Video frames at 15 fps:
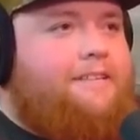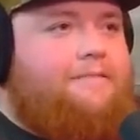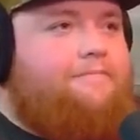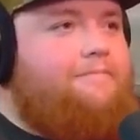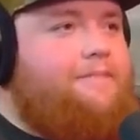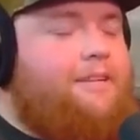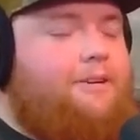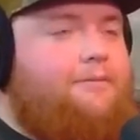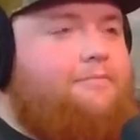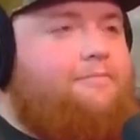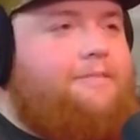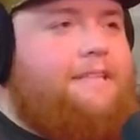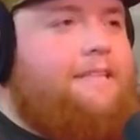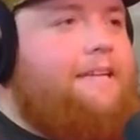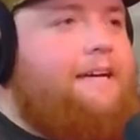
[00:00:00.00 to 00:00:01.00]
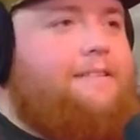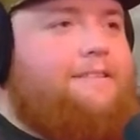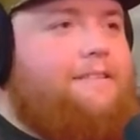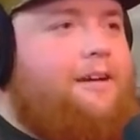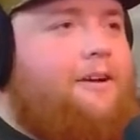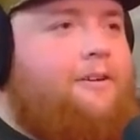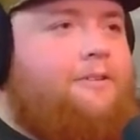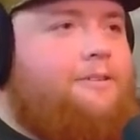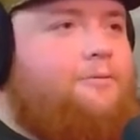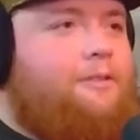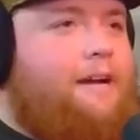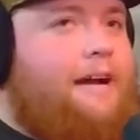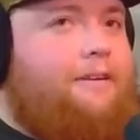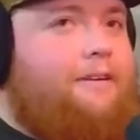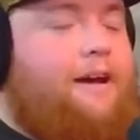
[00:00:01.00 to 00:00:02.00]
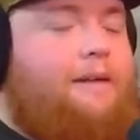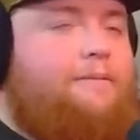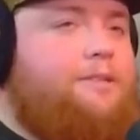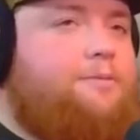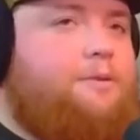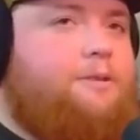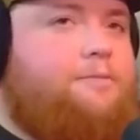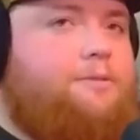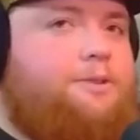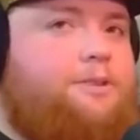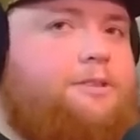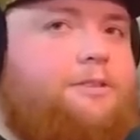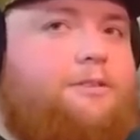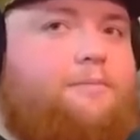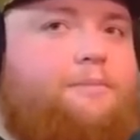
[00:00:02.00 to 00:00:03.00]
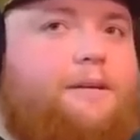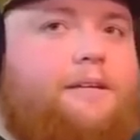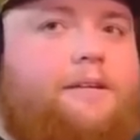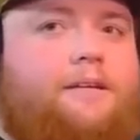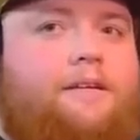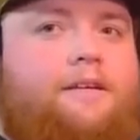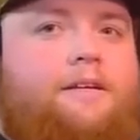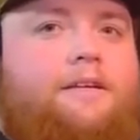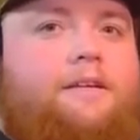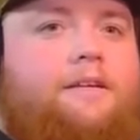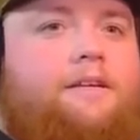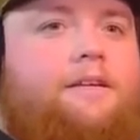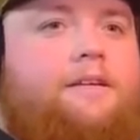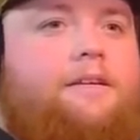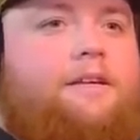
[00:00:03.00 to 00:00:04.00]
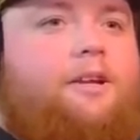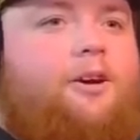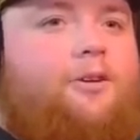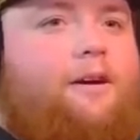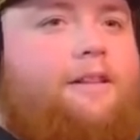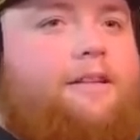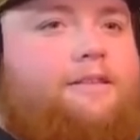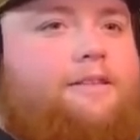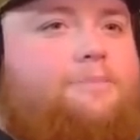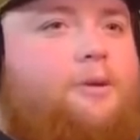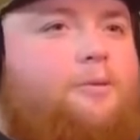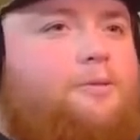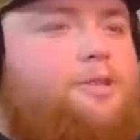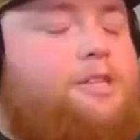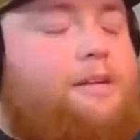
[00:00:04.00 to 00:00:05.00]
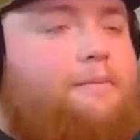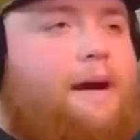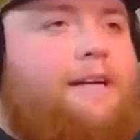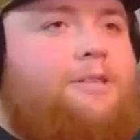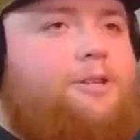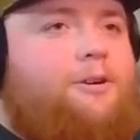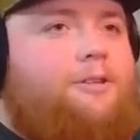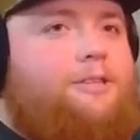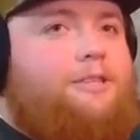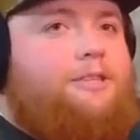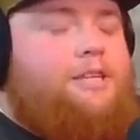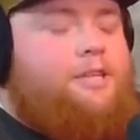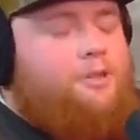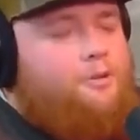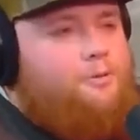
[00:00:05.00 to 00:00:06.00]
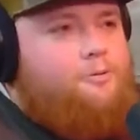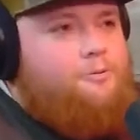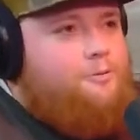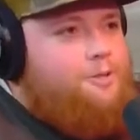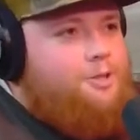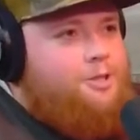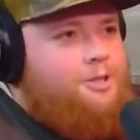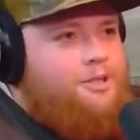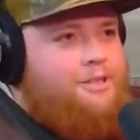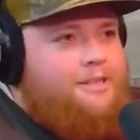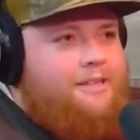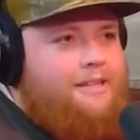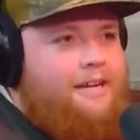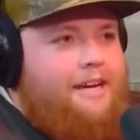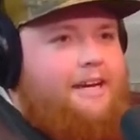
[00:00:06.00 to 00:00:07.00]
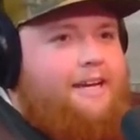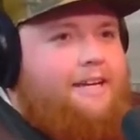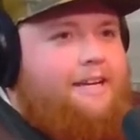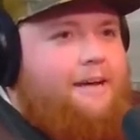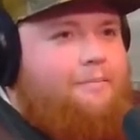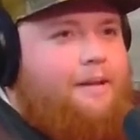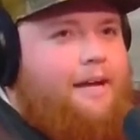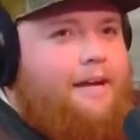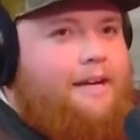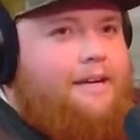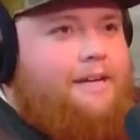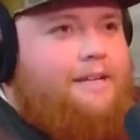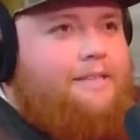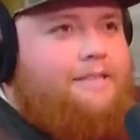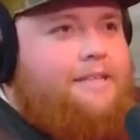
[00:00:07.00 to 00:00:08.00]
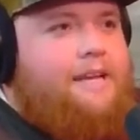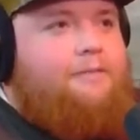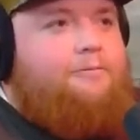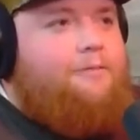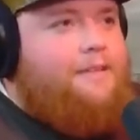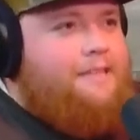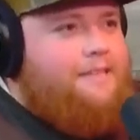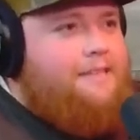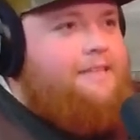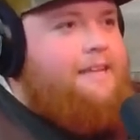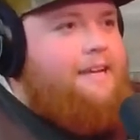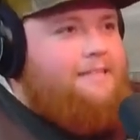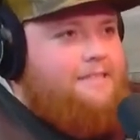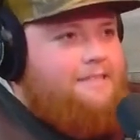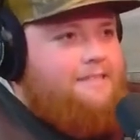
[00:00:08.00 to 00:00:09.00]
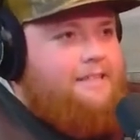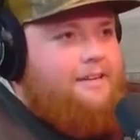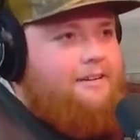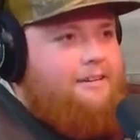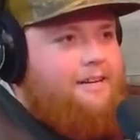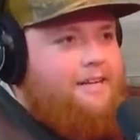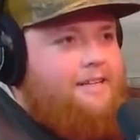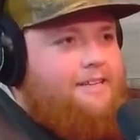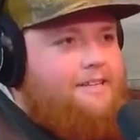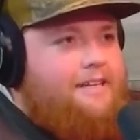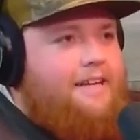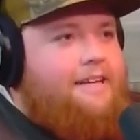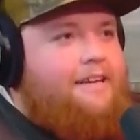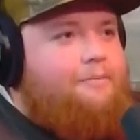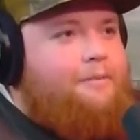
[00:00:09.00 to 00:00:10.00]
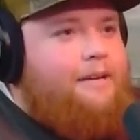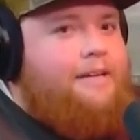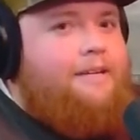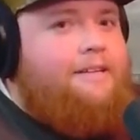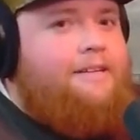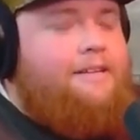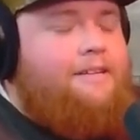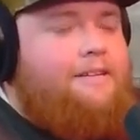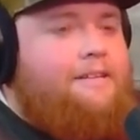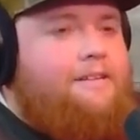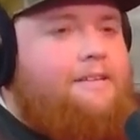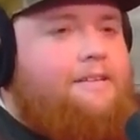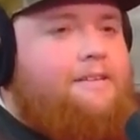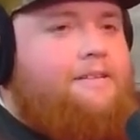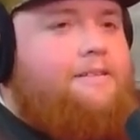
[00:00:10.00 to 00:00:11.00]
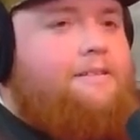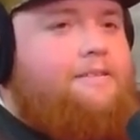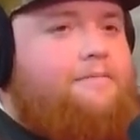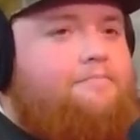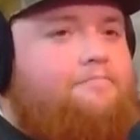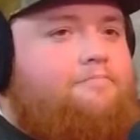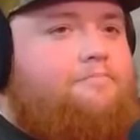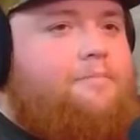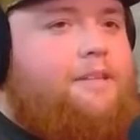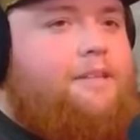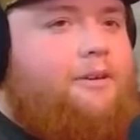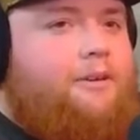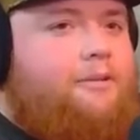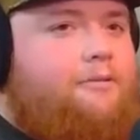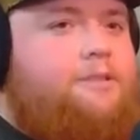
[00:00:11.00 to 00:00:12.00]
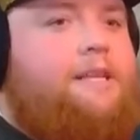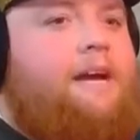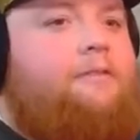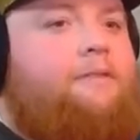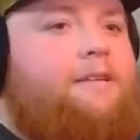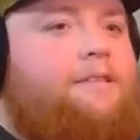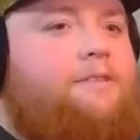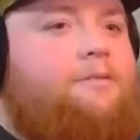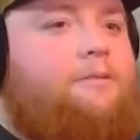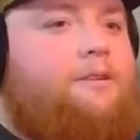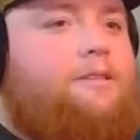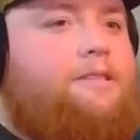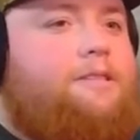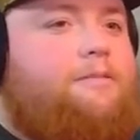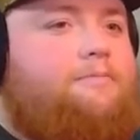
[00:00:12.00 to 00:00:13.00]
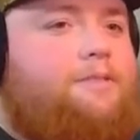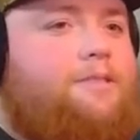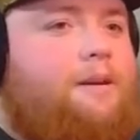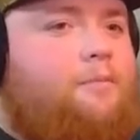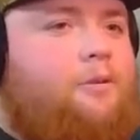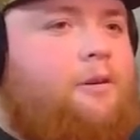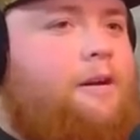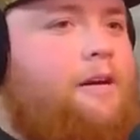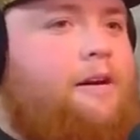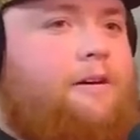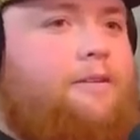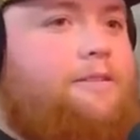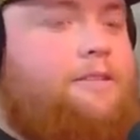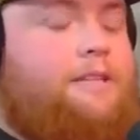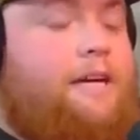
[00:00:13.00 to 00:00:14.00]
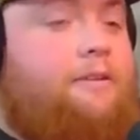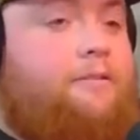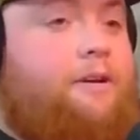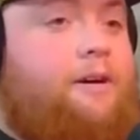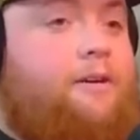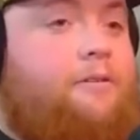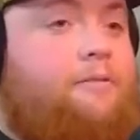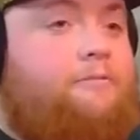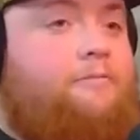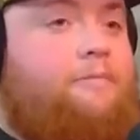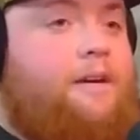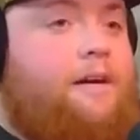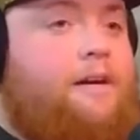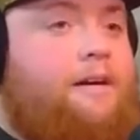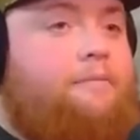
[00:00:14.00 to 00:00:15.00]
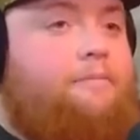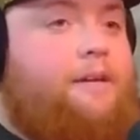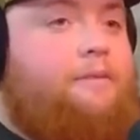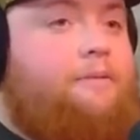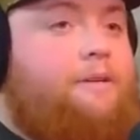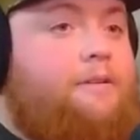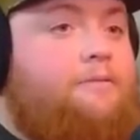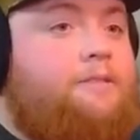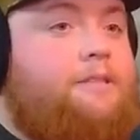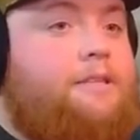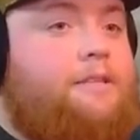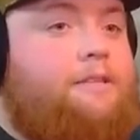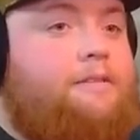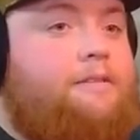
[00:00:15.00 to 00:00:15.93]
$10,000 or whatever. I don't know how much smoke machines are, but the smoke machine in my church is huge, and I'm like, is that really necessary? Like, can we use that resource somewhere else? I don't know. Can we use it